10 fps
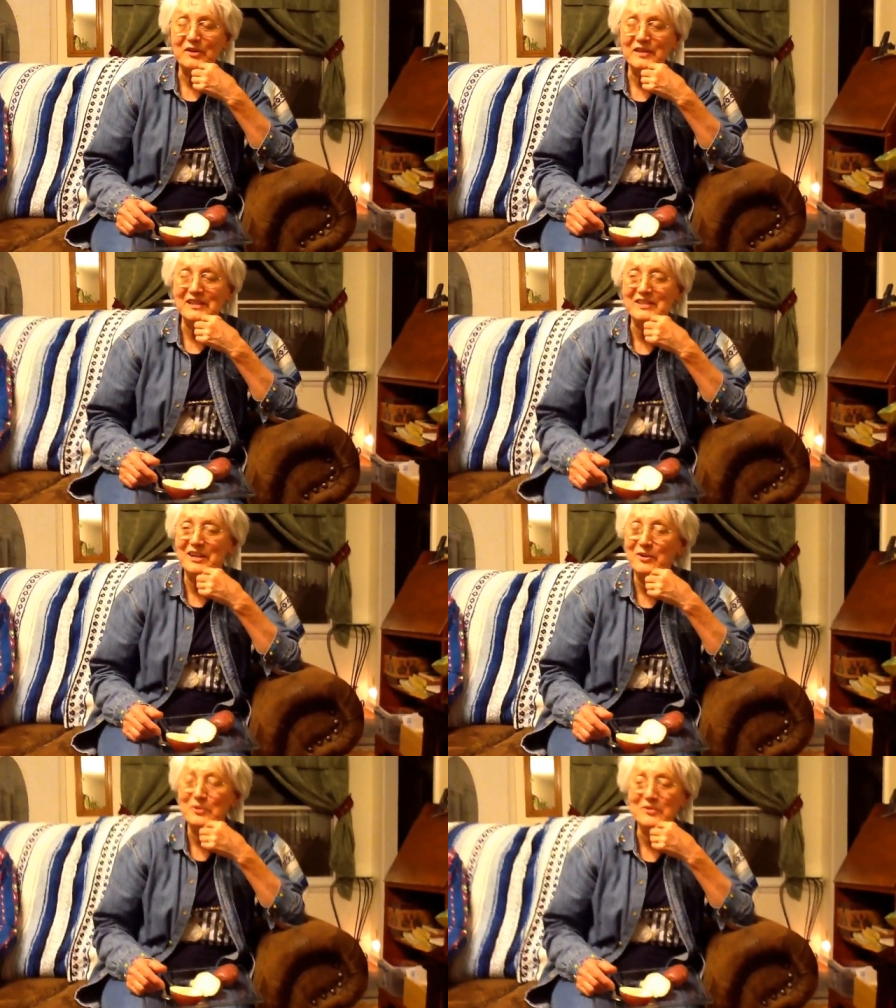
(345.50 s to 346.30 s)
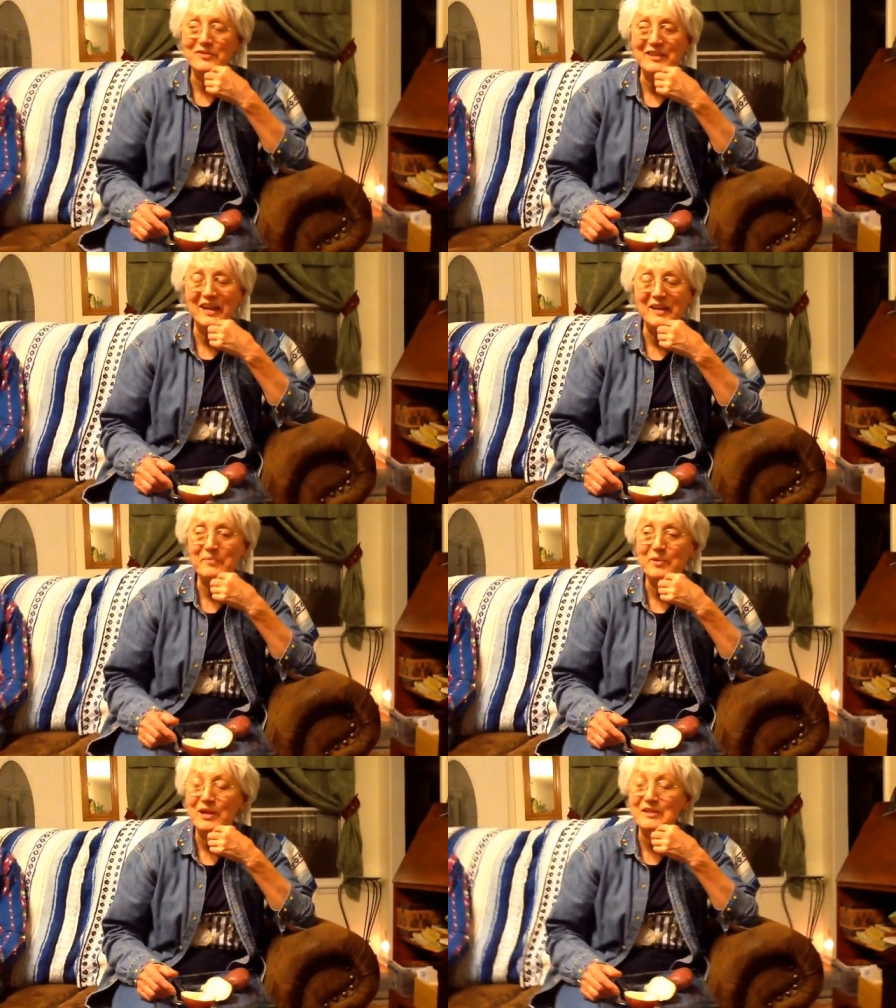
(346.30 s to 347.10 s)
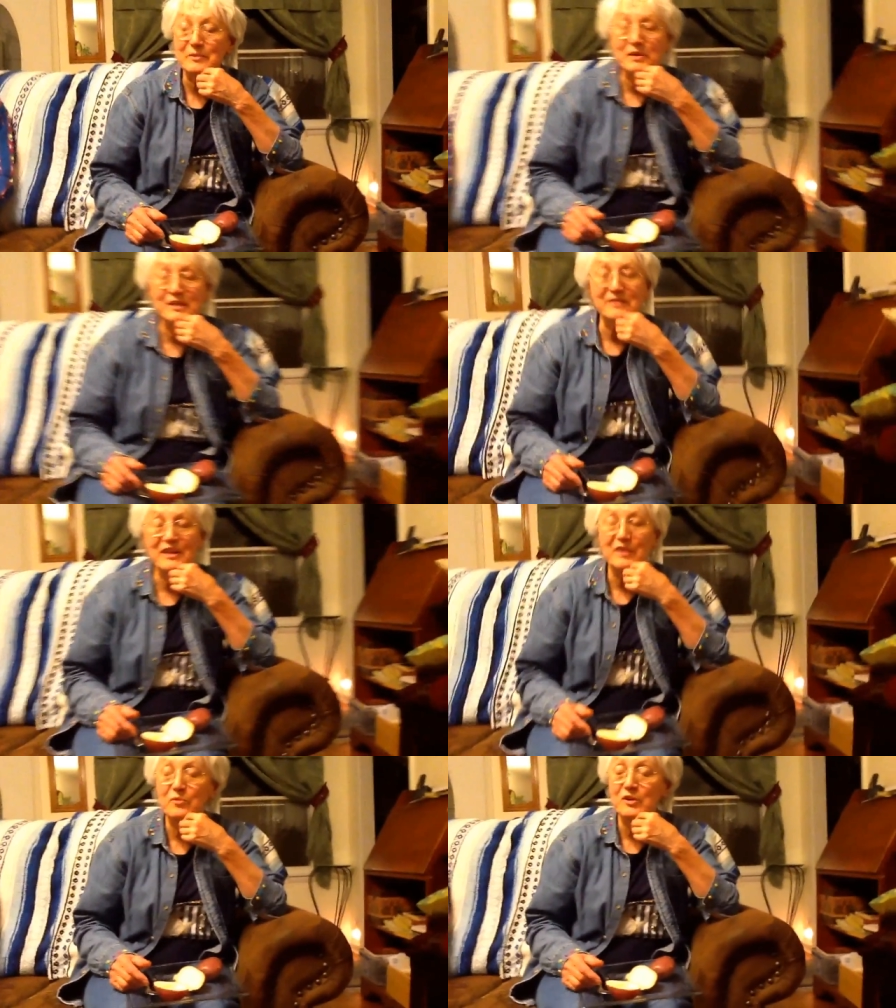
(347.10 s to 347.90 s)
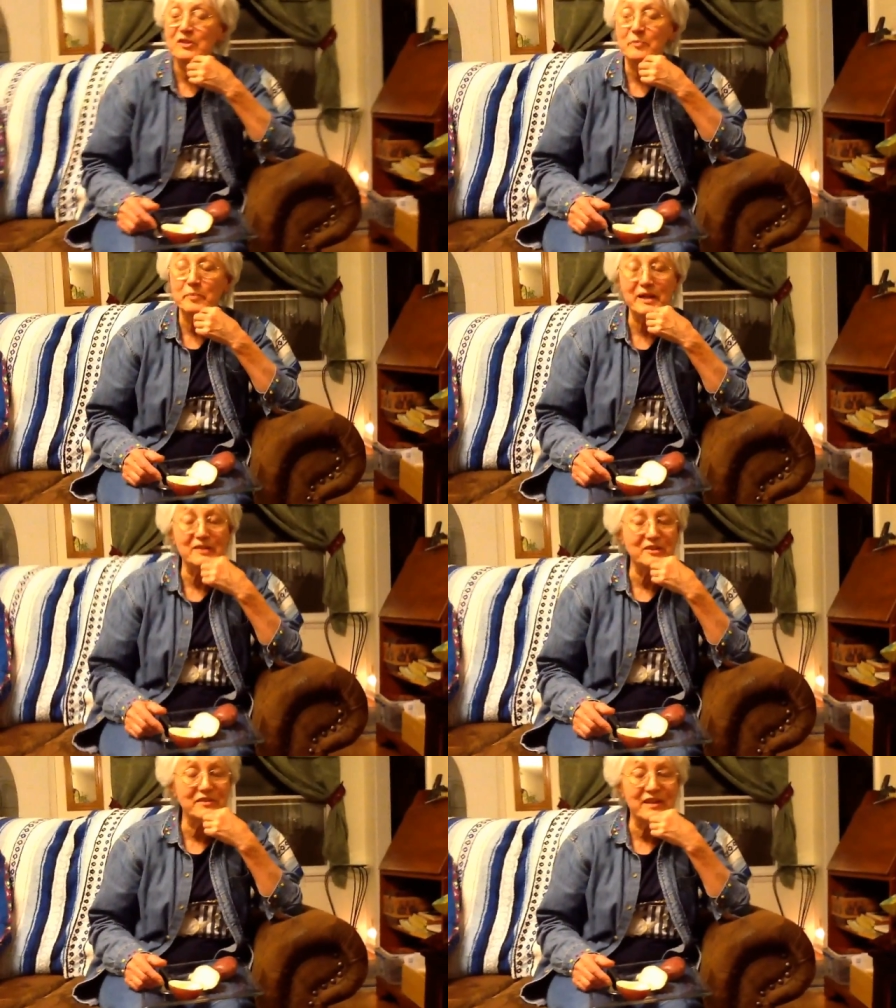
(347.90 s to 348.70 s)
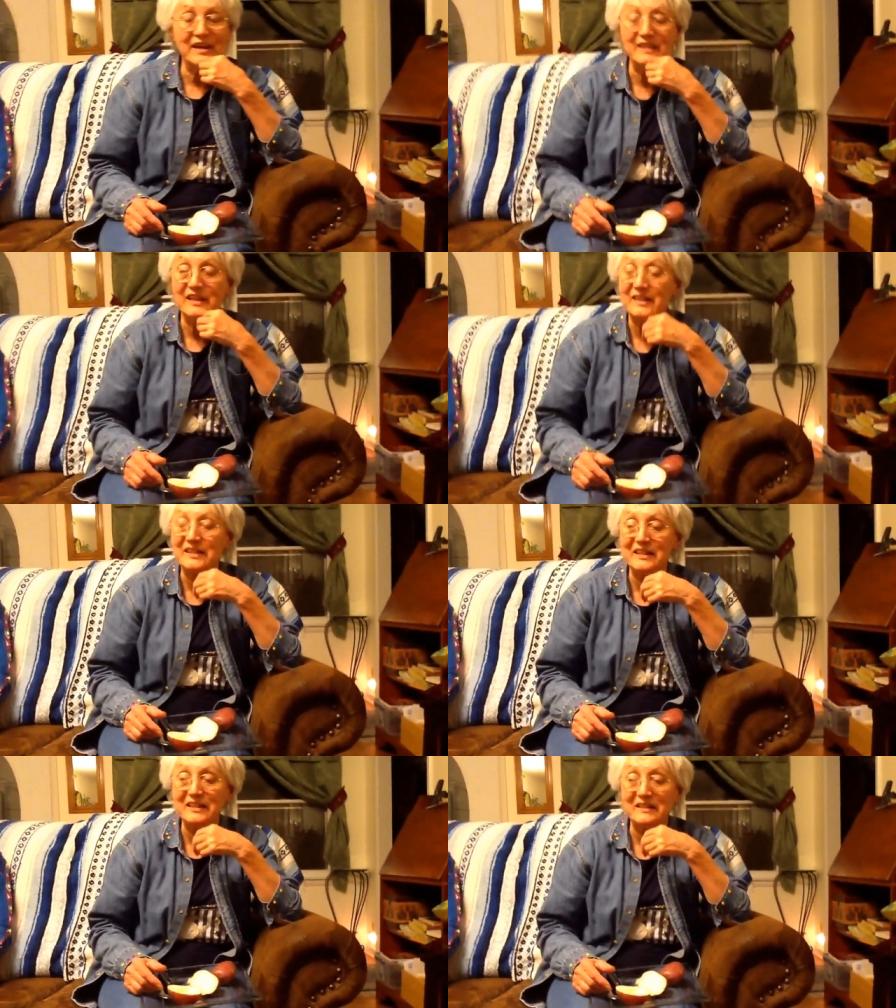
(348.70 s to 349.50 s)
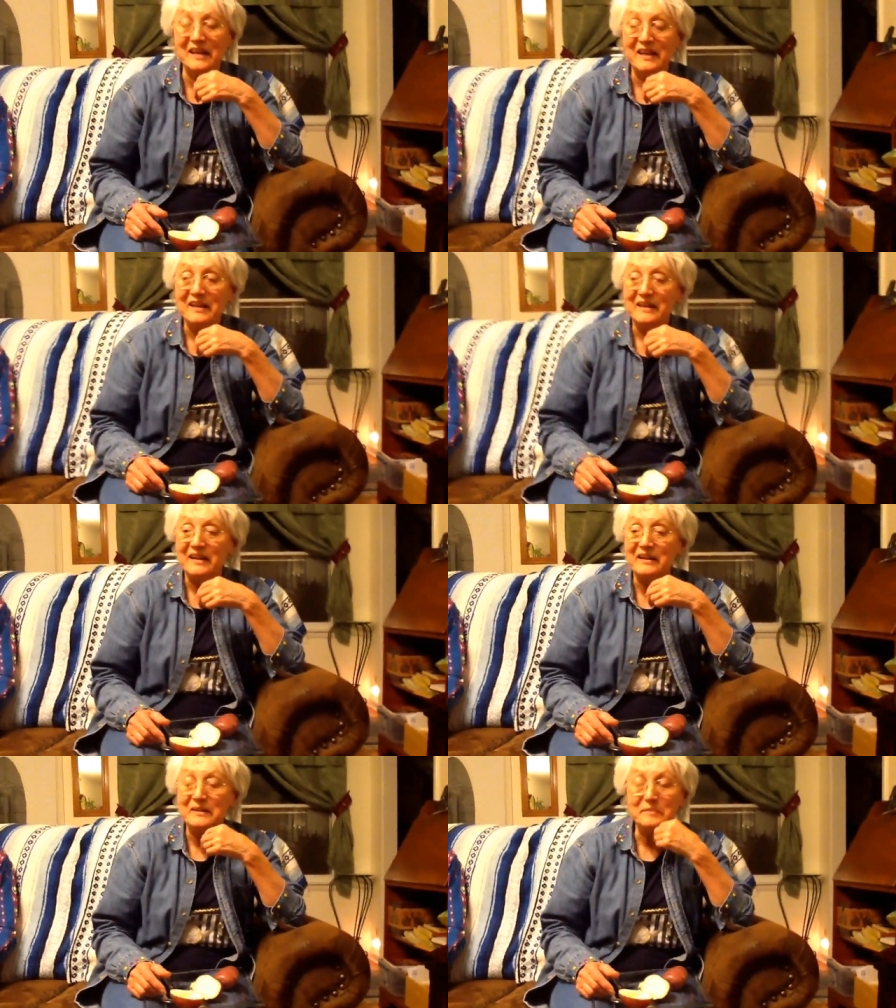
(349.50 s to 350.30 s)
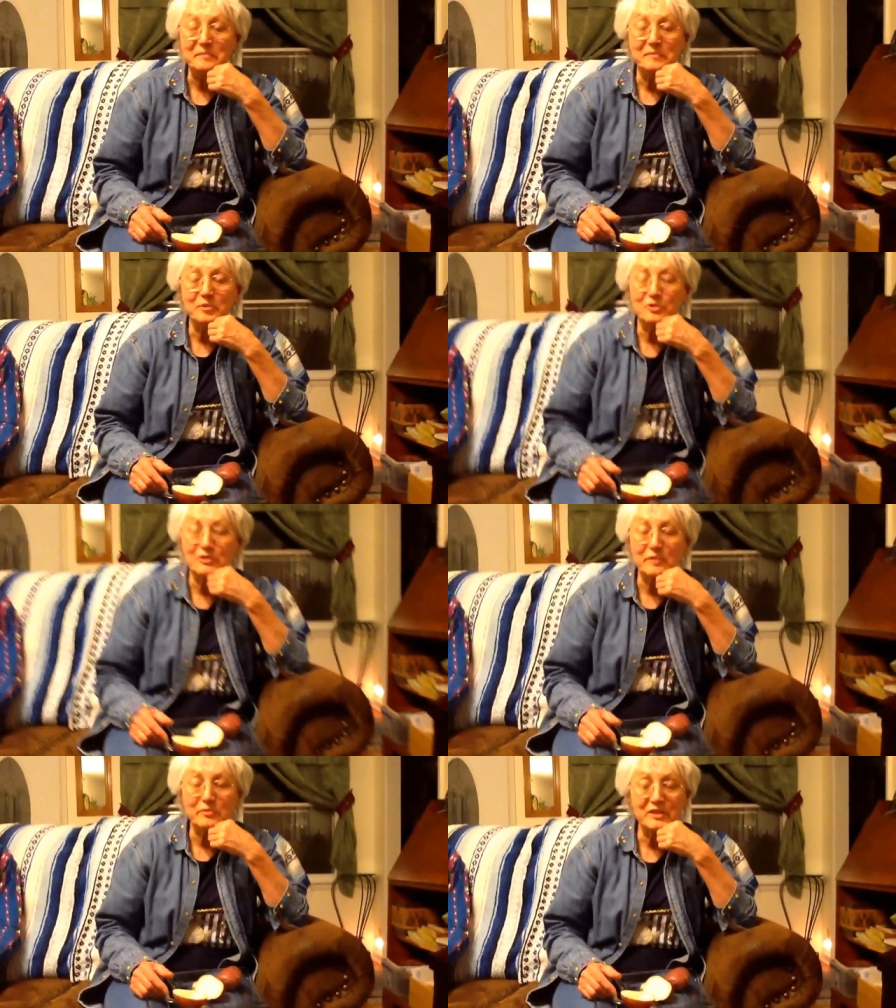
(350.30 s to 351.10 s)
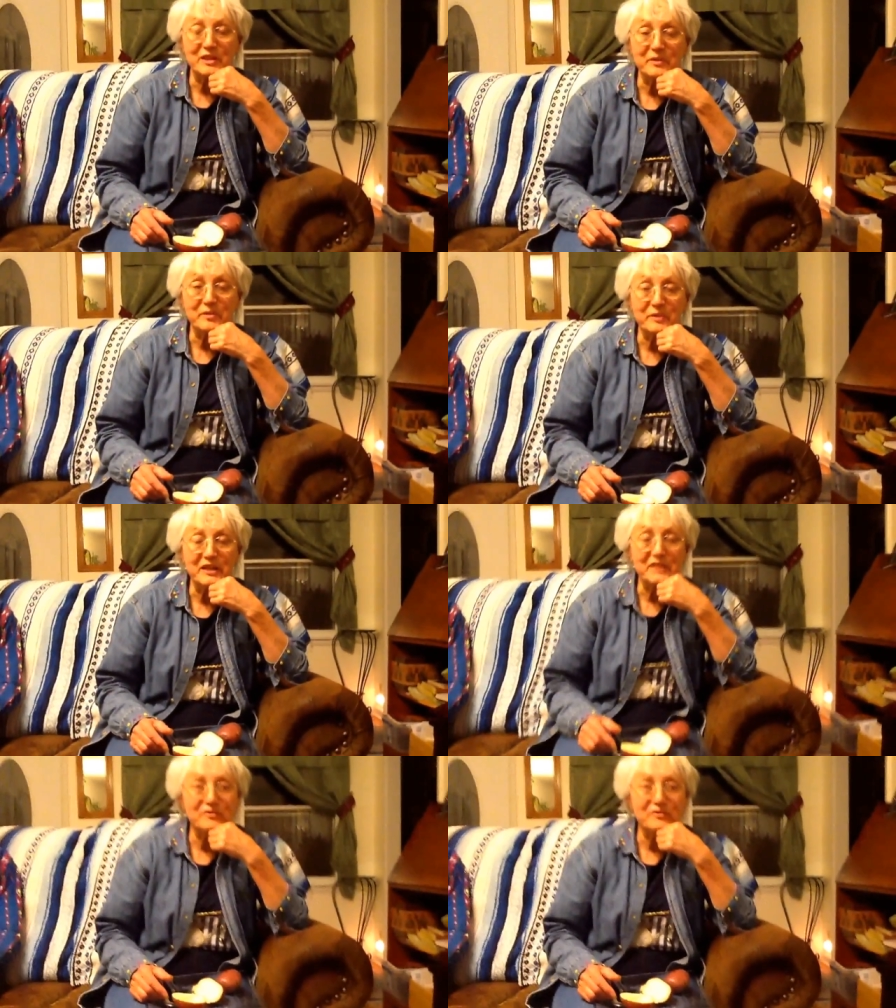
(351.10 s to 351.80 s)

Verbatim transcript: these old time recipes that worked better than any um, prescription that we would get